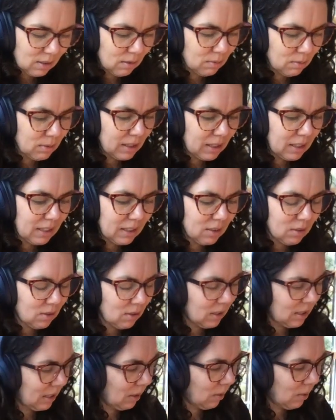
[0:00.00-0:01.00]
a really
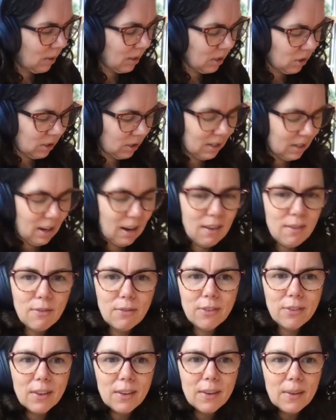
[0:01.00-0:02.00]
interesting question. I've